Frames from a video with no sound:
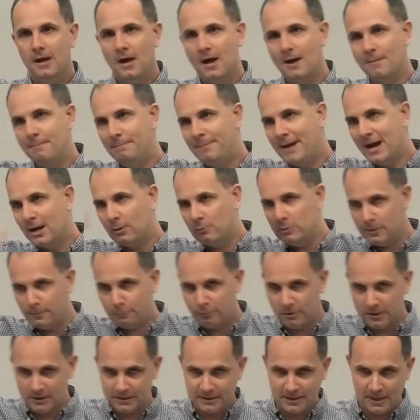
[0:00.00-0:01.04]
and back with the
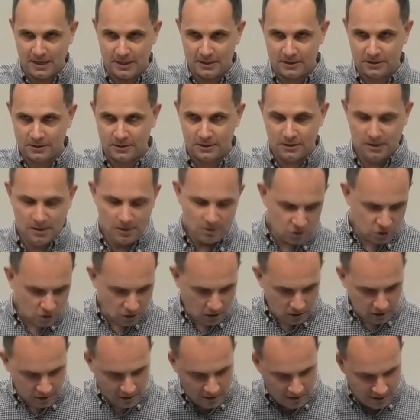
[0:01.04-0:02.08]
princess to
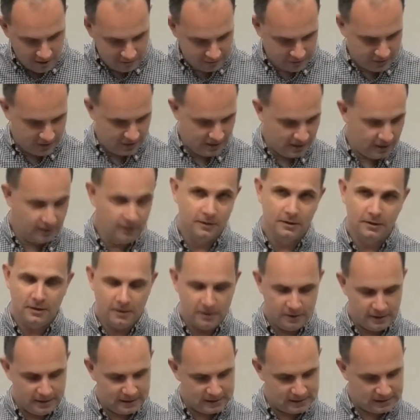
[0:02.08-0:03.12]
look after
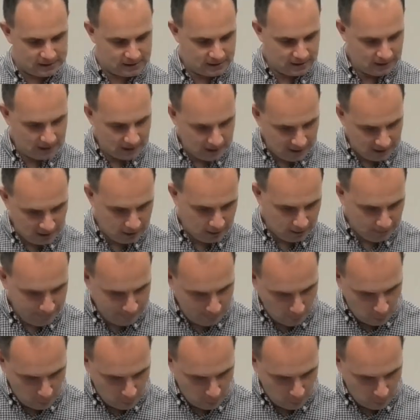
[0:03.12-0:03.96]
this little